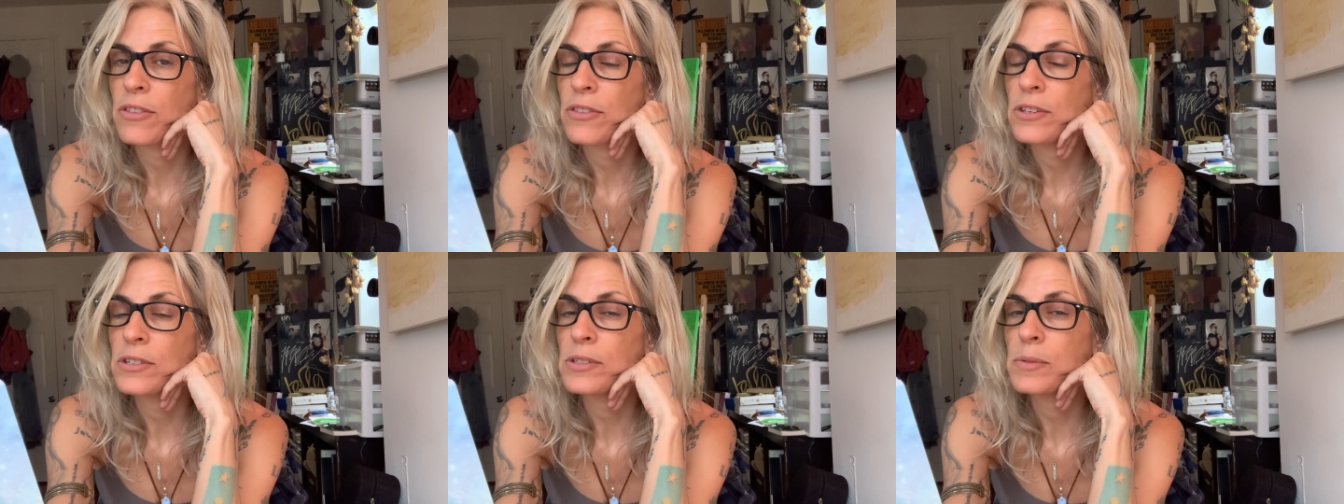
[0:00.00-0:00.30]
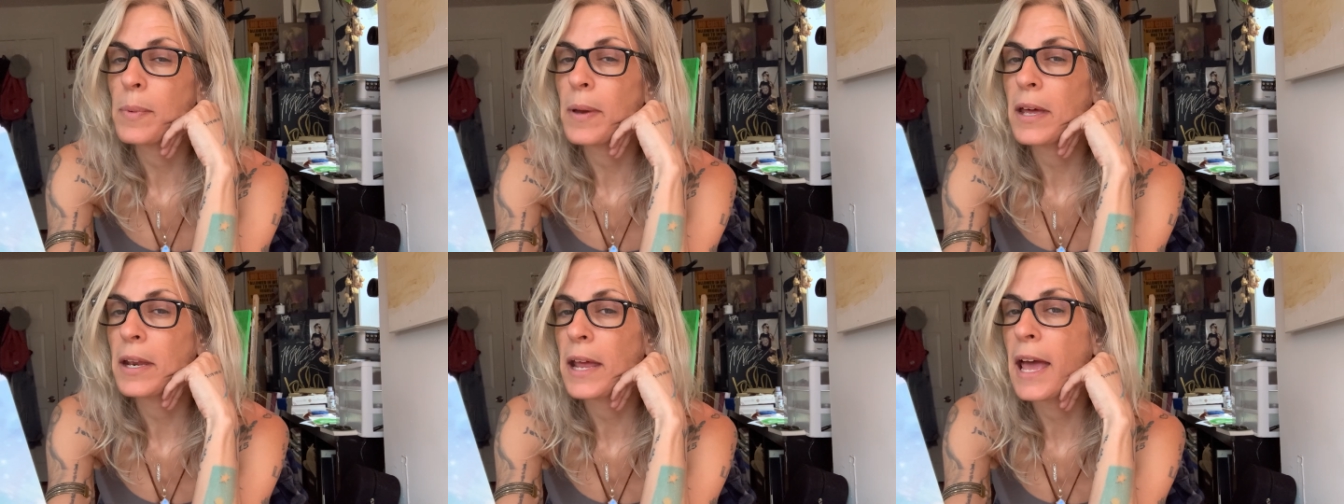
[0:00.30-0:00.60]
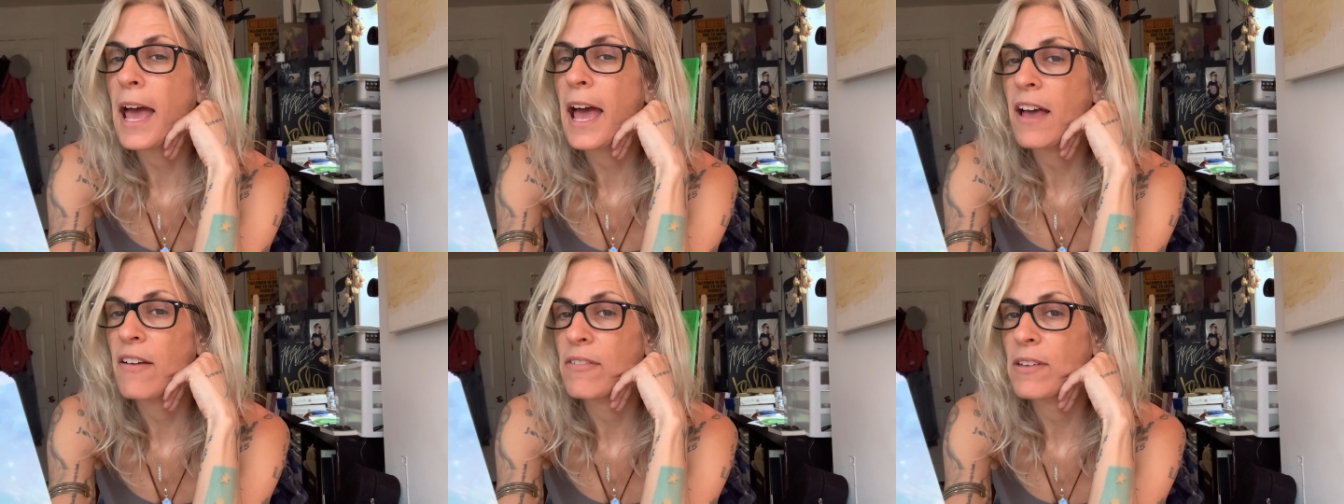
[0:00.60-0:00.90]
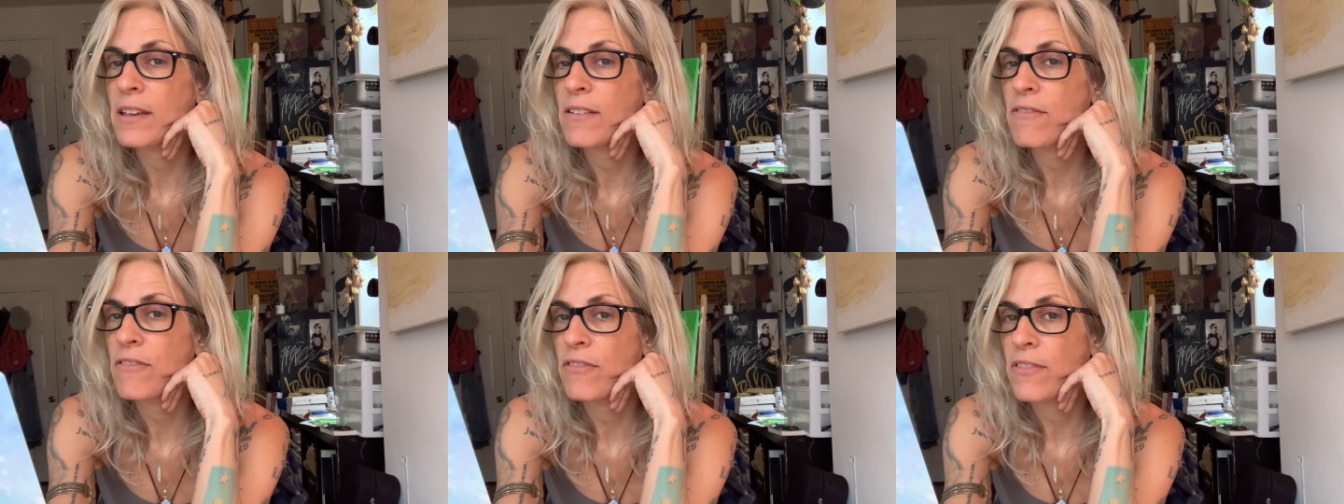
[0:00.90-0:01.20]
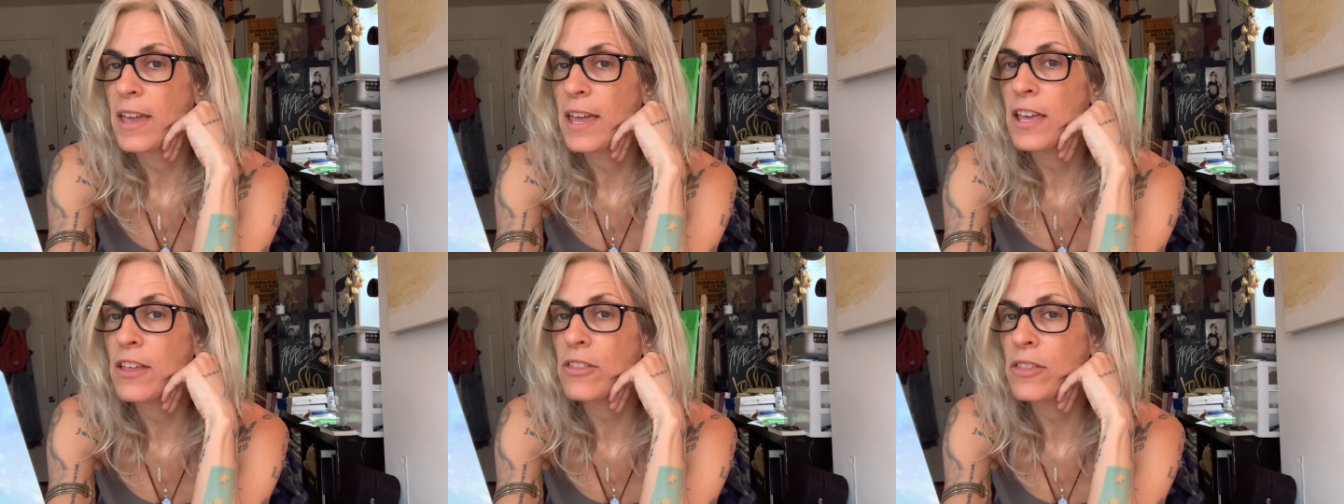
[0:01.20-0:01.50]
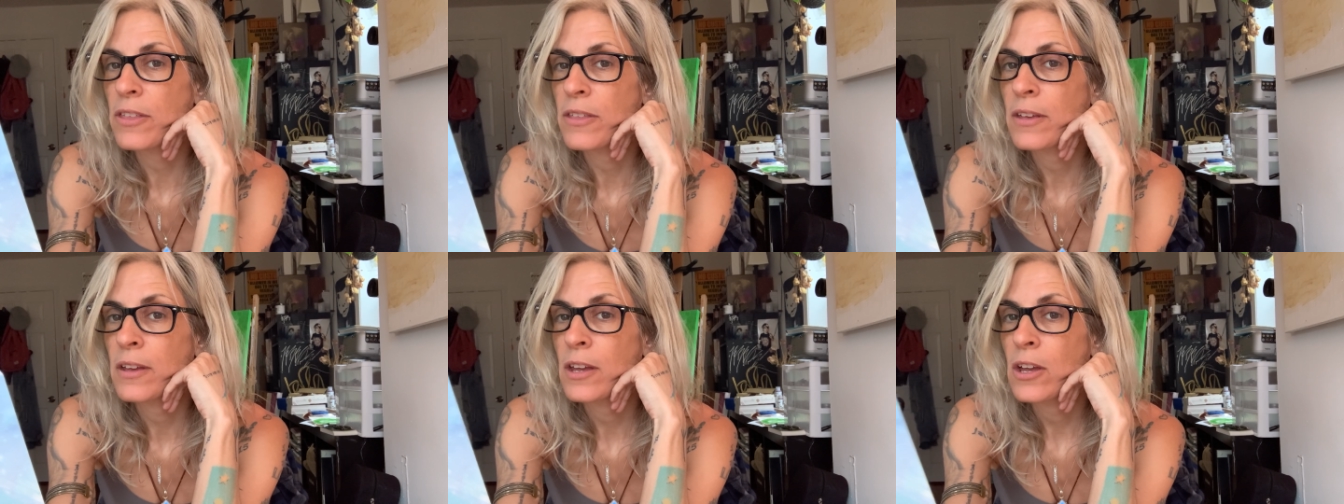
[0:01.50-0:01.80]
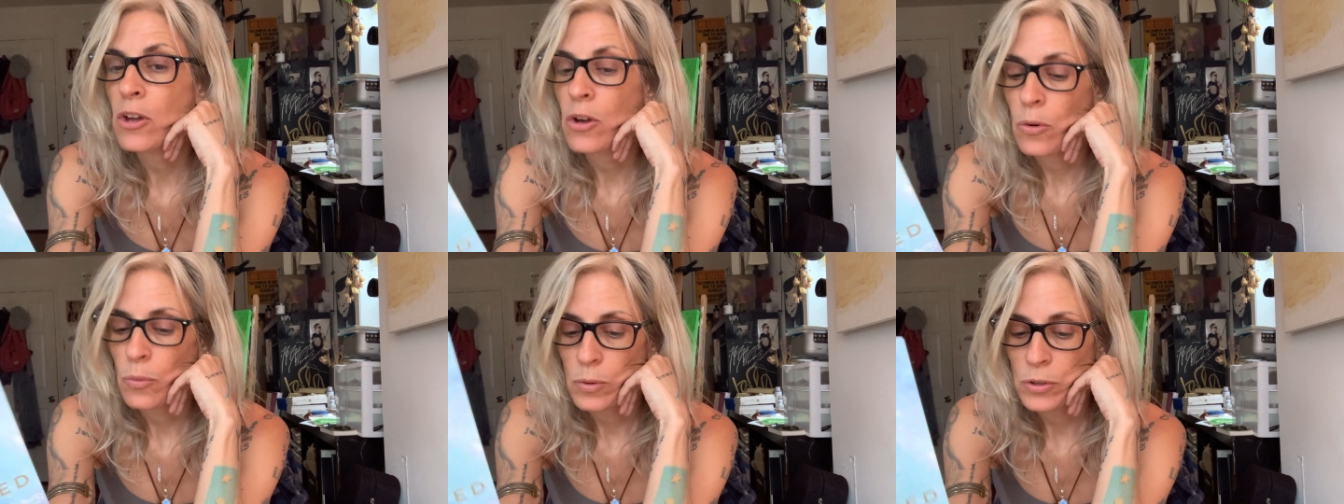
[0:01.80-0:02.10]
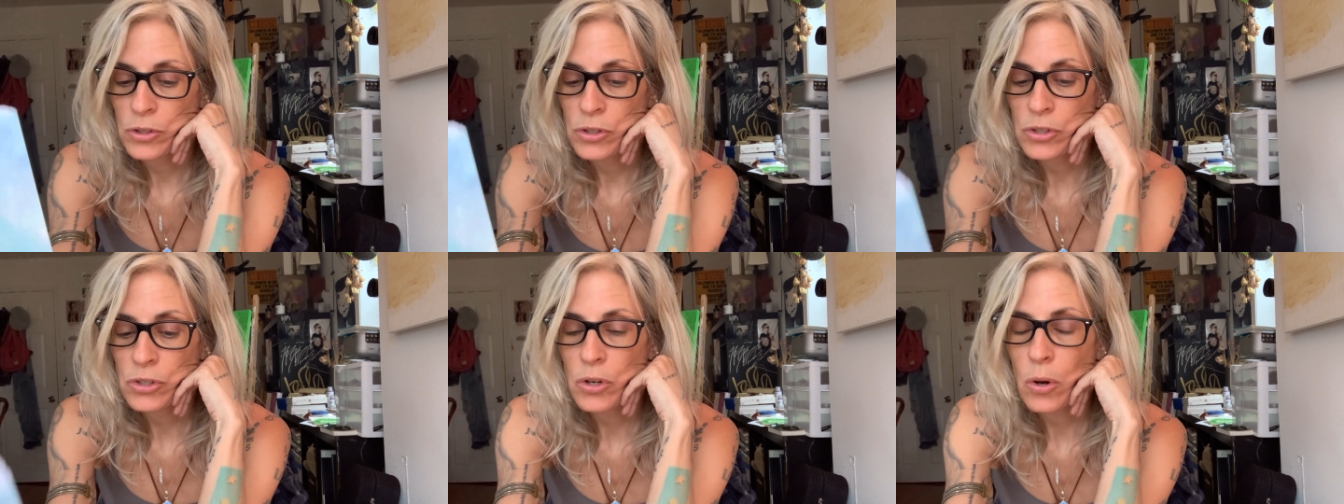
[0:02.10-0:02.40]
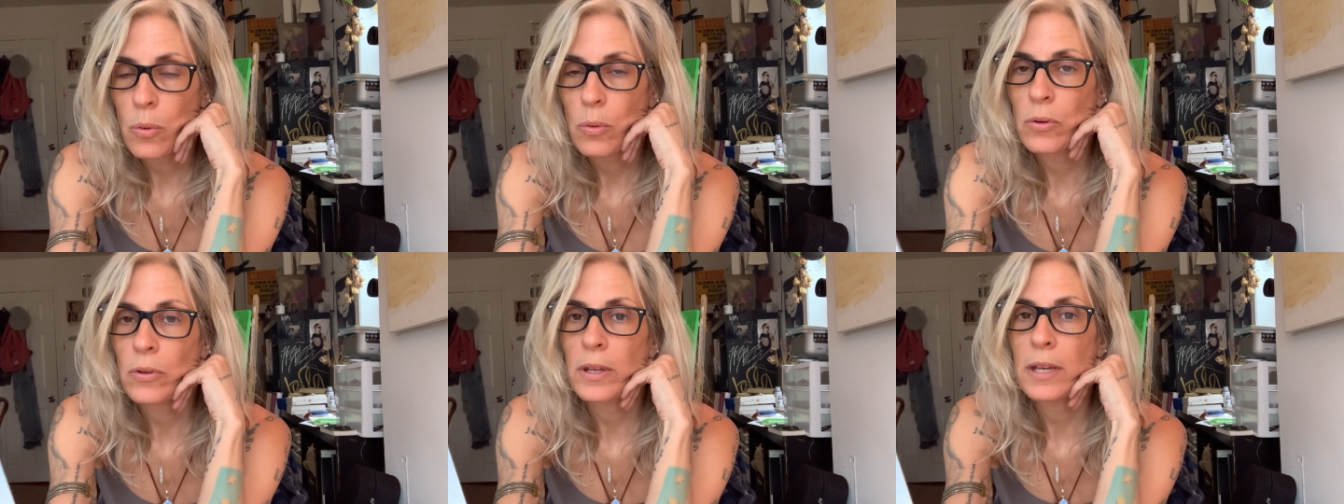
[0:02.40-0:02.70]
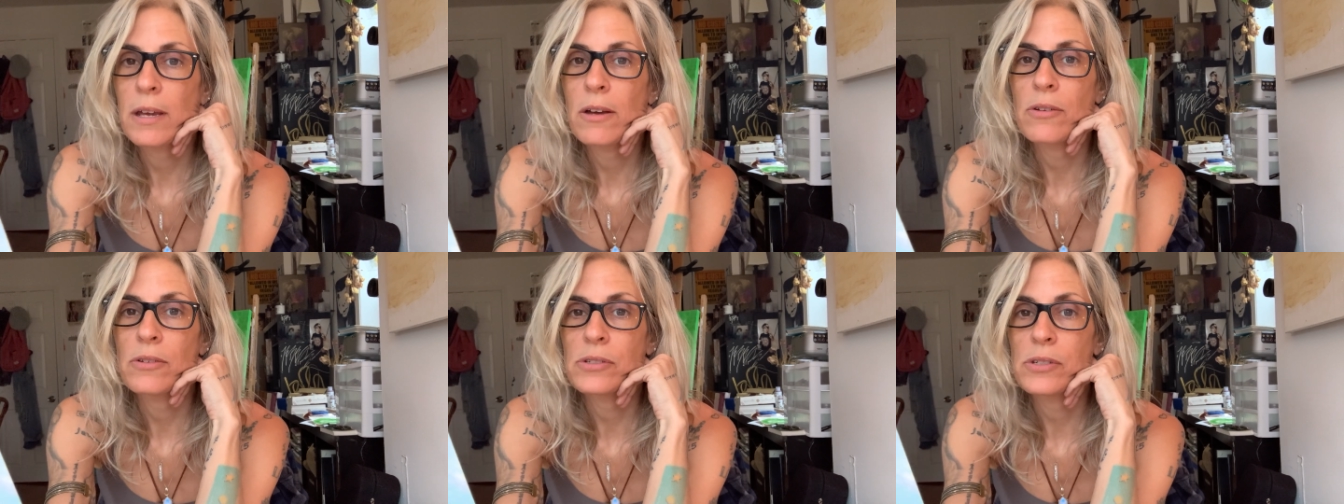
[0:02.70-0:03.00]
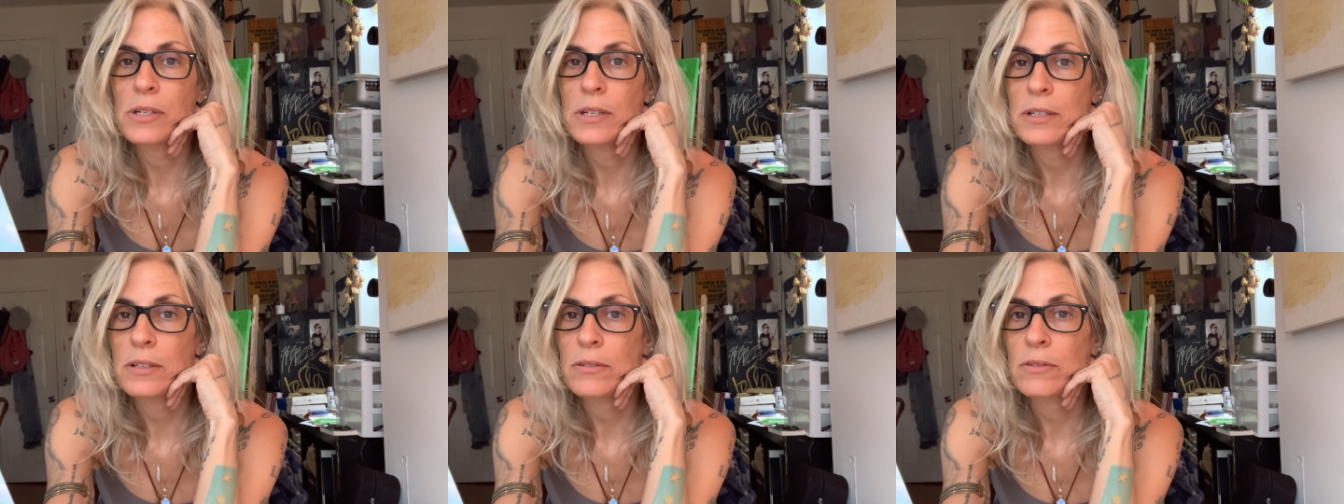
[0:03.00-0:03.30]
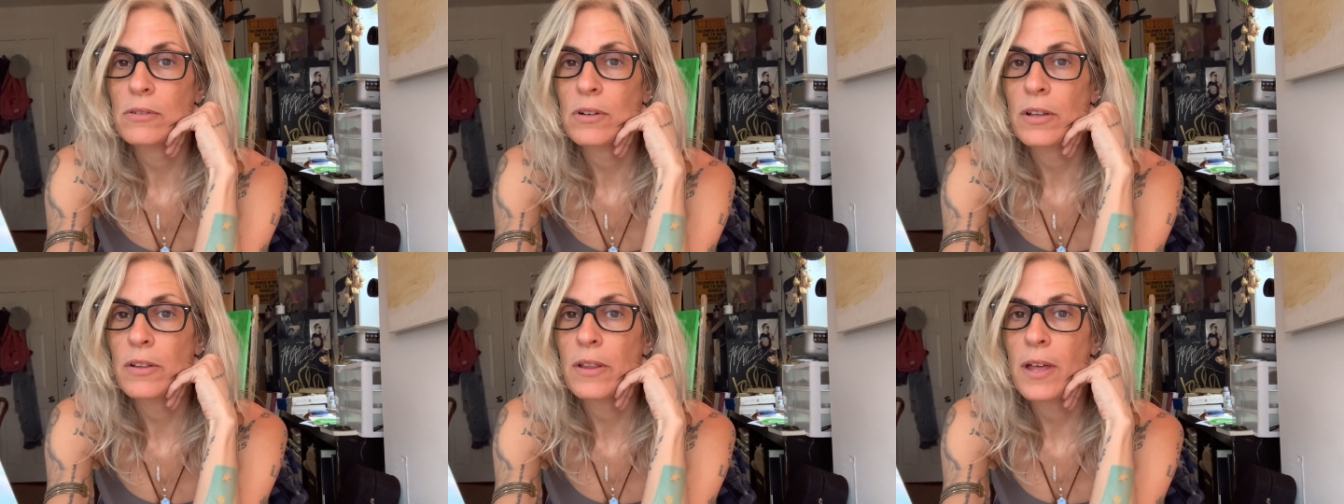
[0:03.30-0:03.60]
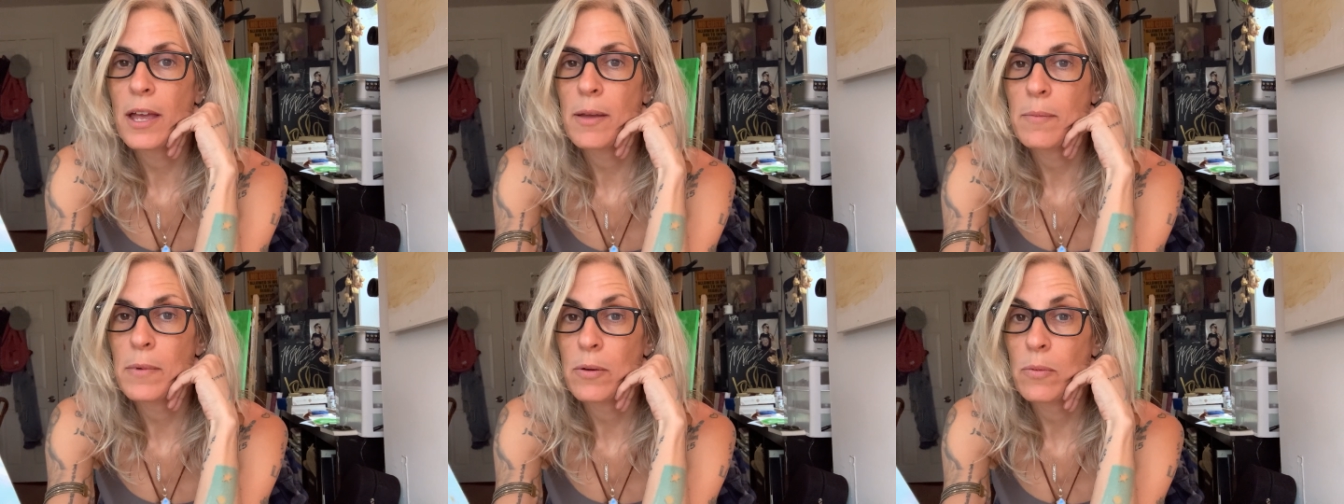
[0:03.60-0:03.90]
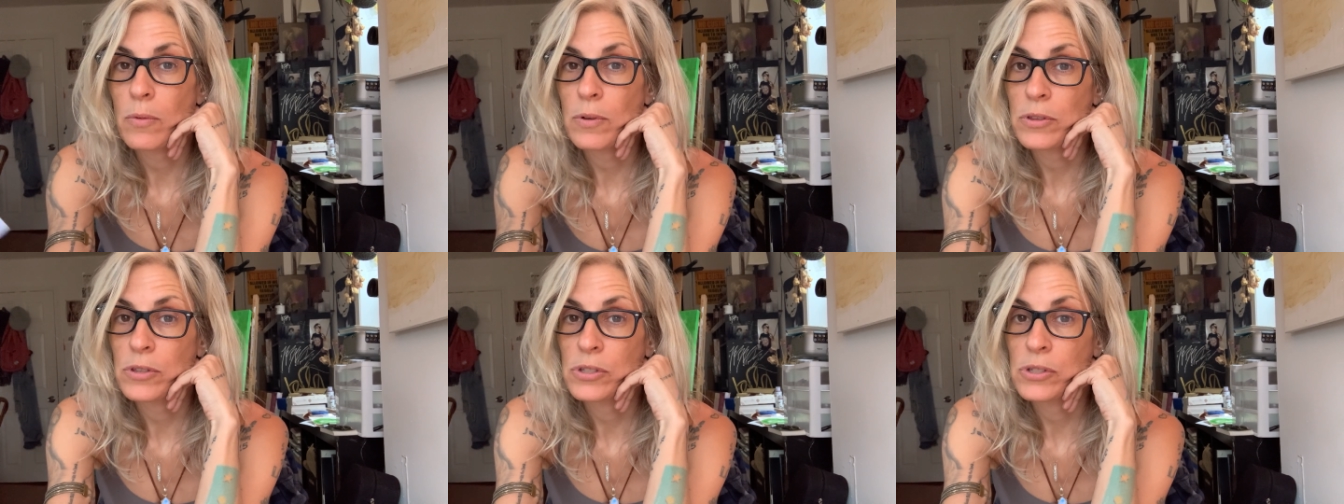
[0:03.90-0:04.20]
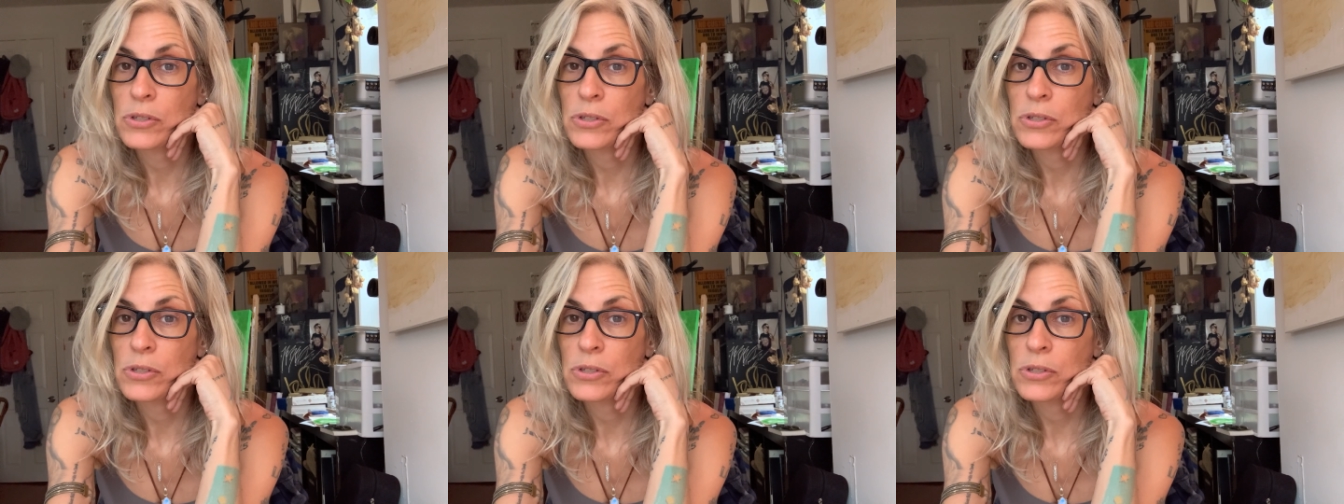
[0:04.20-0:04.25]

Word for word: This is about having faith which totally goes in alignment with